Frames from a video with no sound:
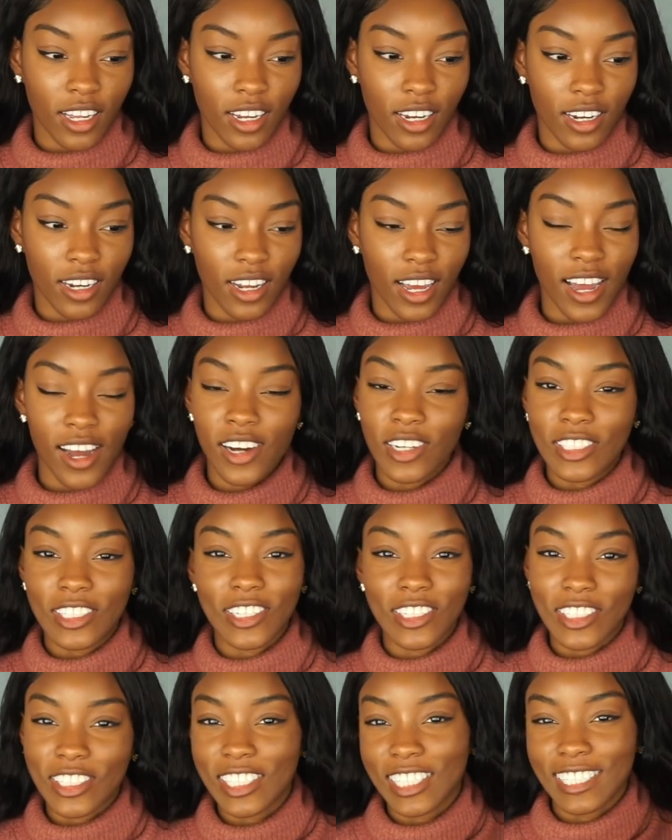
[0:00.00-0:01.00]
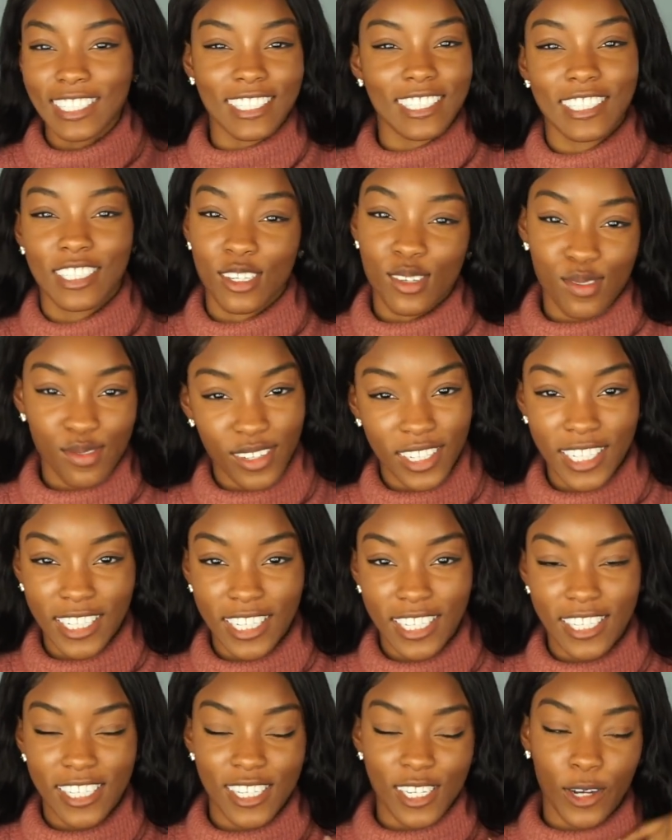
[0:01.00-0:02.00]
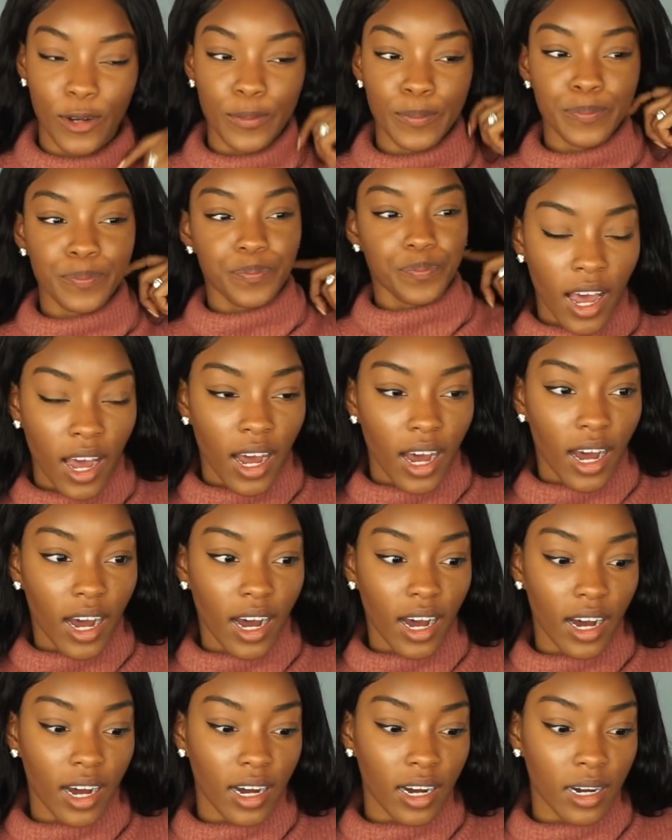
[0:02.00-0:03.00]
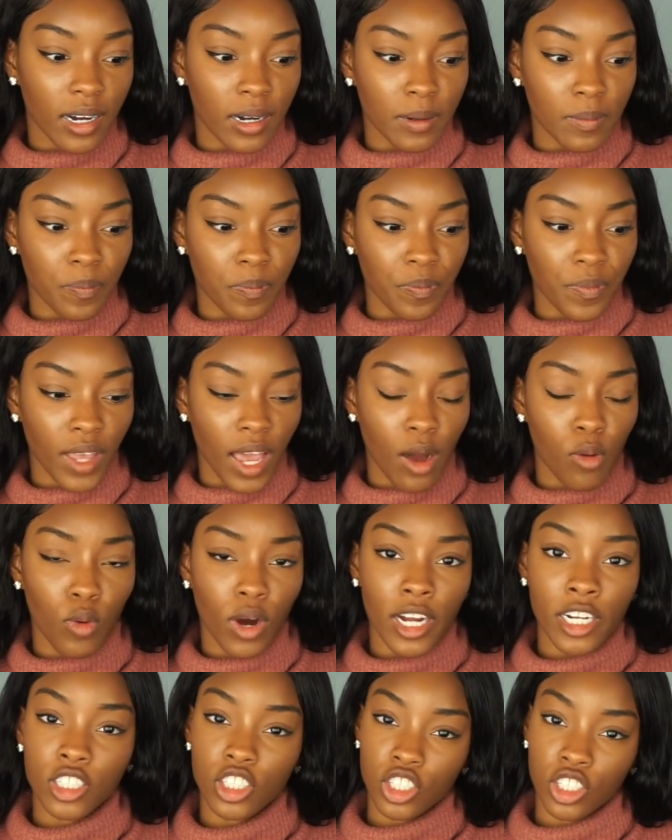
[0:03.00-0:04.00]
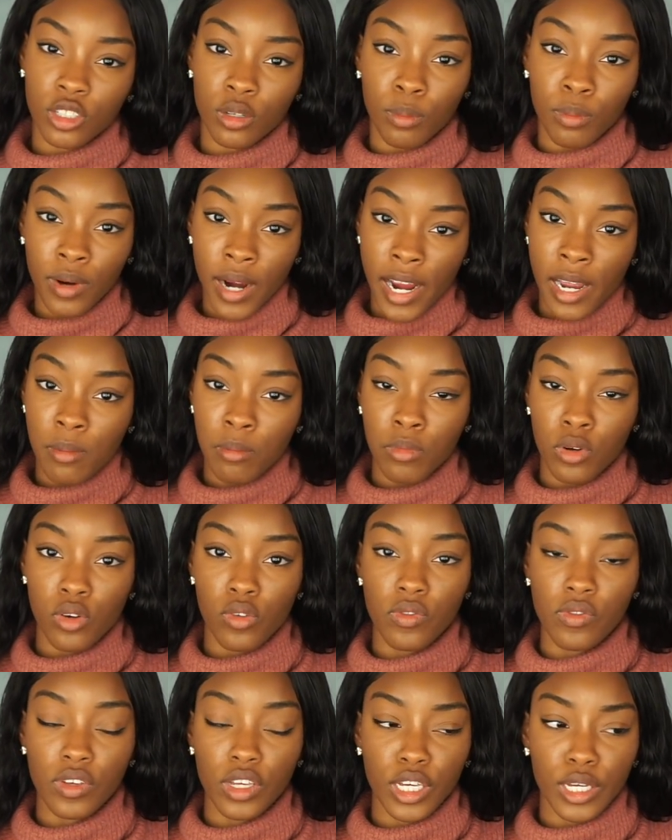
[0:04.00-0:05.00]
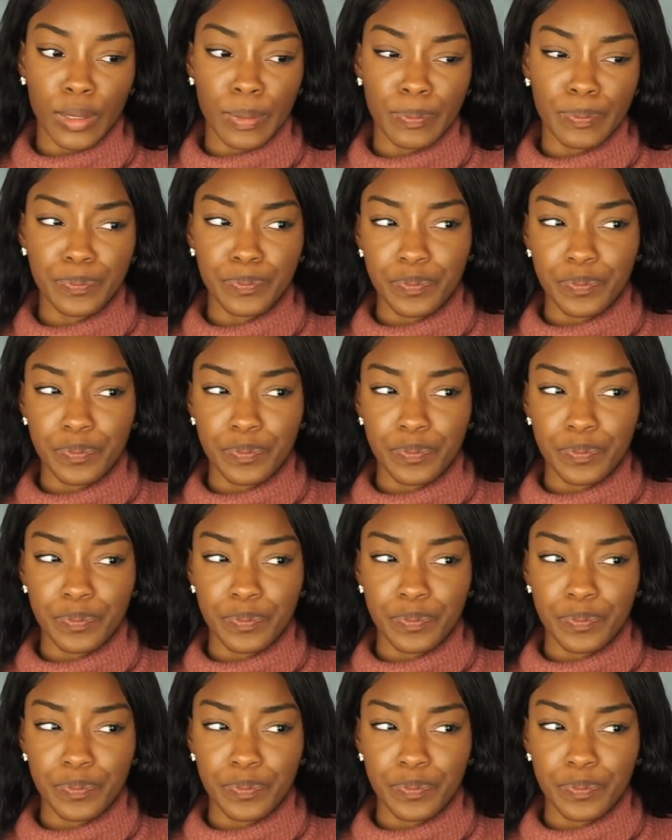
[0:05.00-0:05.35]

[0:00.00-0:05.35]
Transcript: and I don't know, she's just funny. So Um, I watched the Bright movie.